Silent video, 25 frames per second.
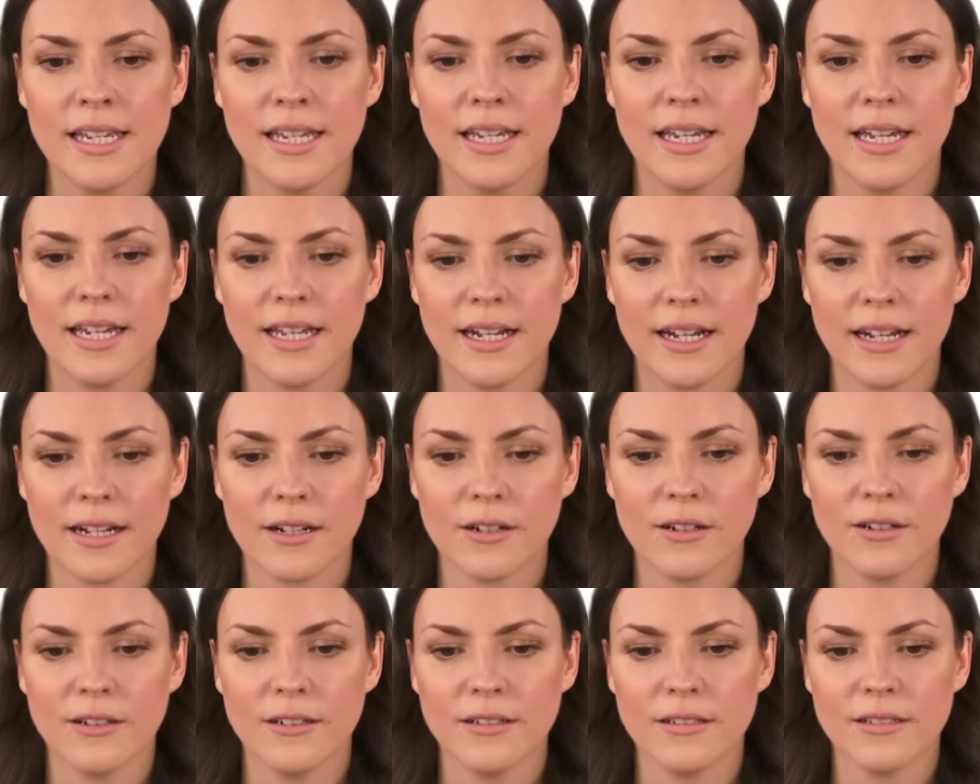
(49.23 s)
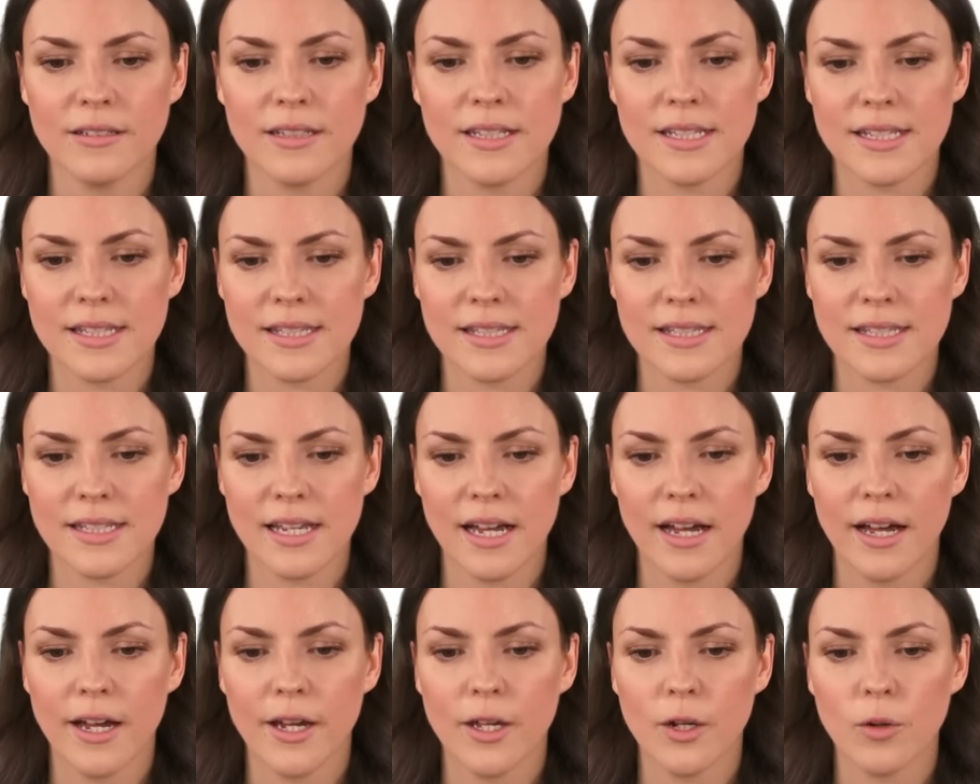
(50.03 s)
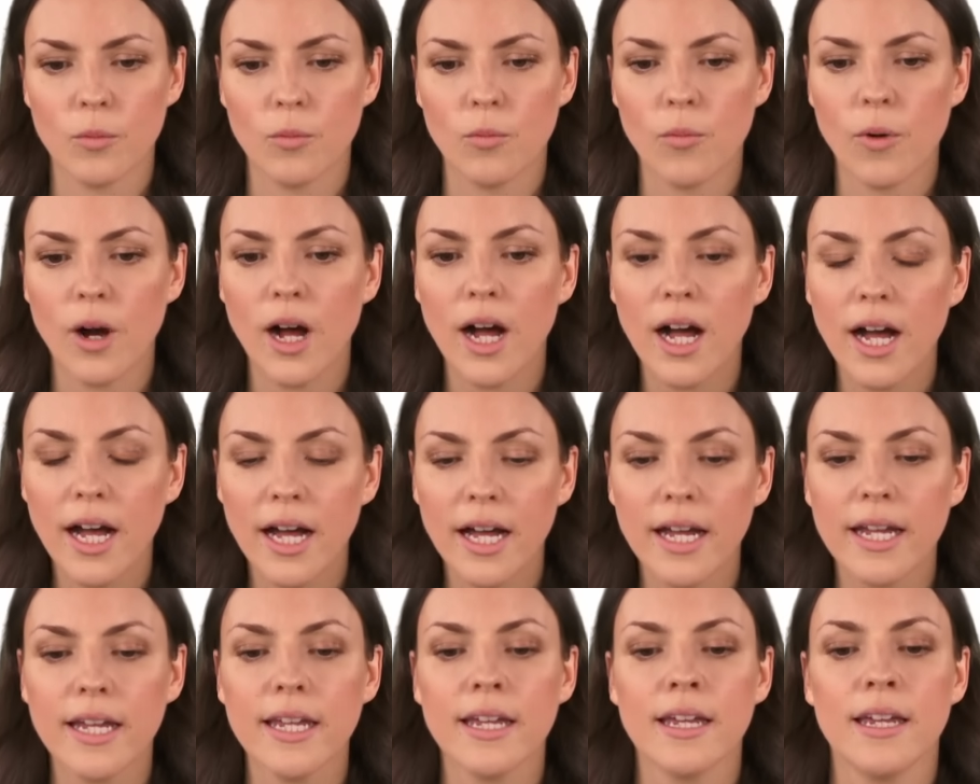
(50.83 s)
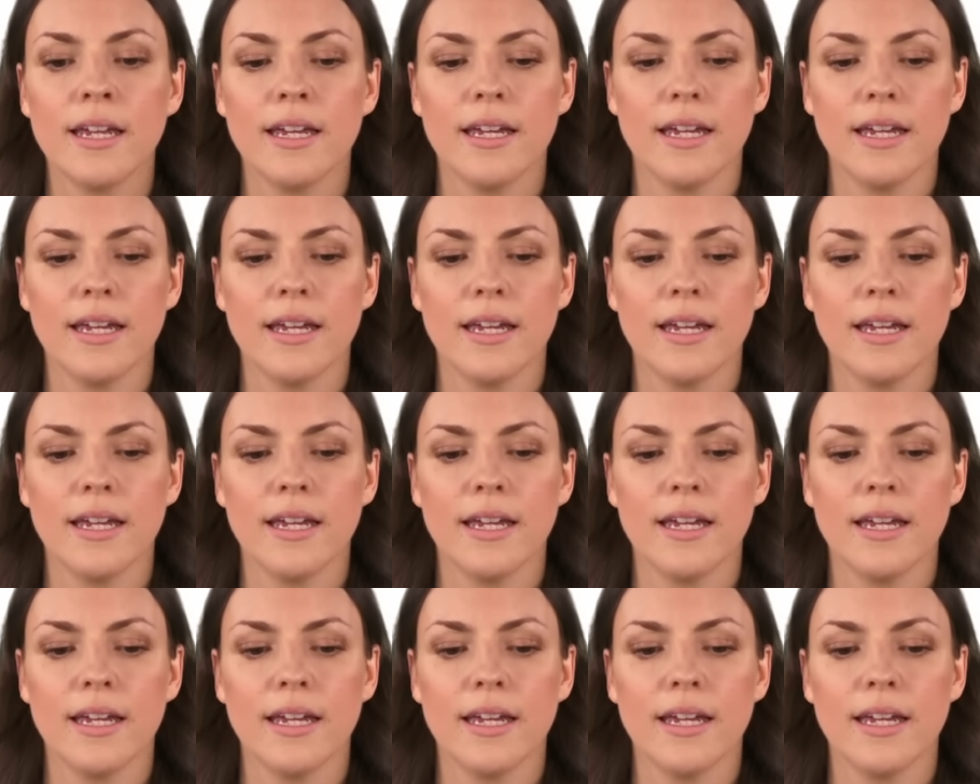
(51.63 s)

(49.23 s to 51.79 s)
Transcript: and I call this side y,